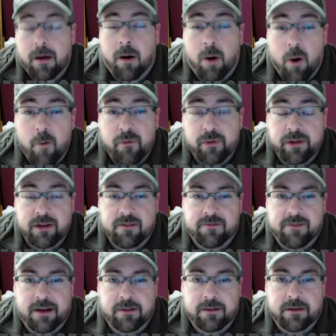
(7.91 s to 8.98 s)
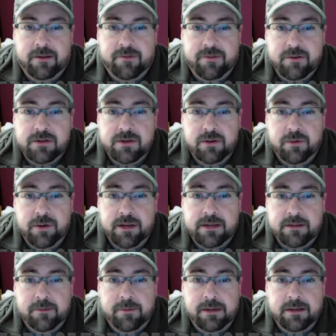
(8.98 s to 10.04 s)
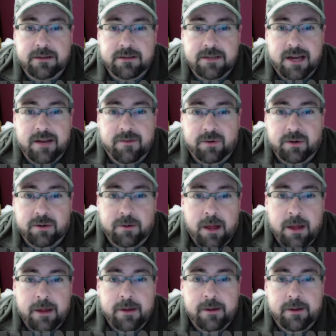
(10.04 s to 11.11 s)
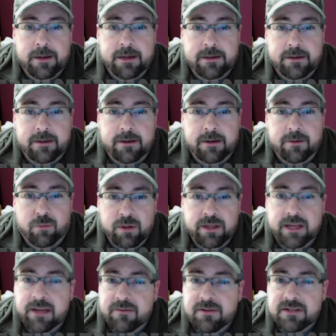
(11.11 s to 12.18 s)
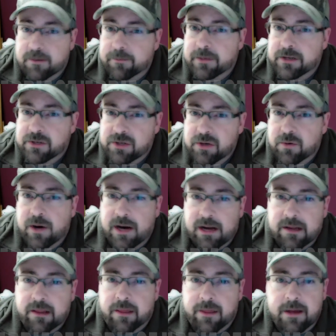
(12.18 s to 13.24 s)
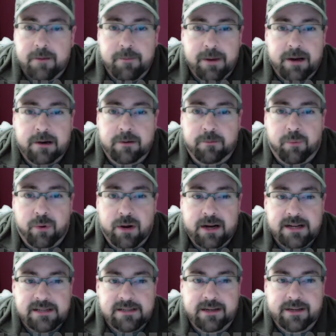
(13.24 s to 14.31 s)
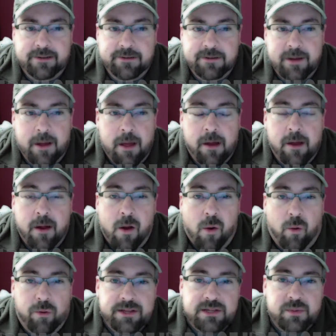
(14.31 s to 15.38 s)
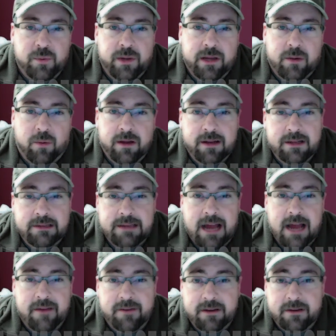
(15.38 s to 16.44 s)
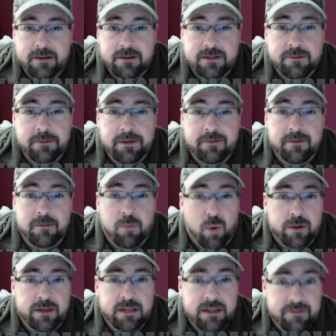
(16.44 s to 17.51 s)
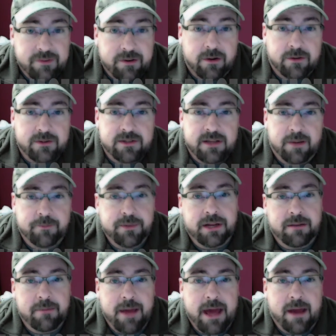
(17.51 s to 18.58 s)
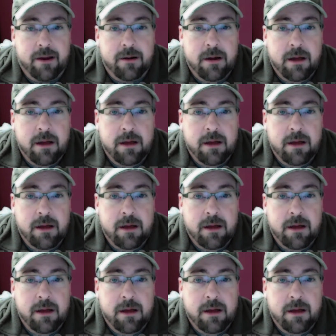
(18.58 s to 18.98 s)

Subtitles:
Hopefully you found the first 2 weeks to be insightful and really give you something to chew on, think about, and process. Well, this week we're going to dive into some even more difficult subject matter.